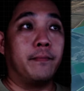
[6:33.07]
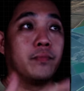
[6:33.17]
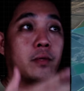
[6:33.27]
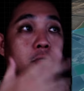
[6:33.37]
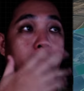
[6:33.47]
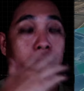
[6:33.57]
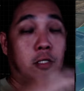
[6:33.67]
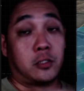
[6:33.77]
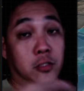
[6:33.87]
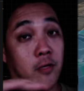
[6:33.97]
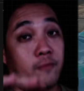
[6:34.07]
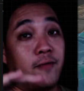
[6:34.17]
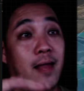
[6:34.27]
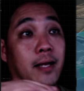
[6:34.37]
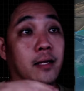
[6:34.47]
So because it's not
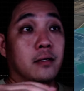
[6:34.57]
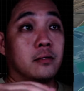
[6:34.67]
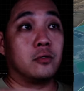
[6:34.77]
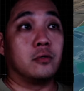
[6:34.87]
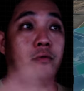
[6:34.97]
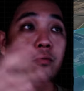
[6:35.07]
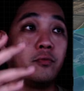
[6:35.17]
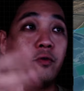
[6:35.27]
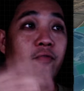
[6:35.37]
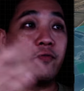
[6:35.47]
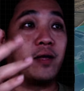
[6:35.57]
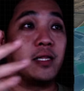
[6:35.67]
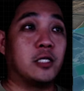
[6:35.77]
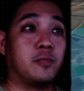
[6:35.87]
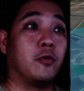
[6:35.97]
flat, so with
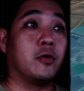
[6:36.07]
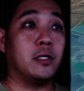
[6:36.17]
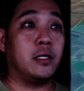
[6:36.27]
vantage point,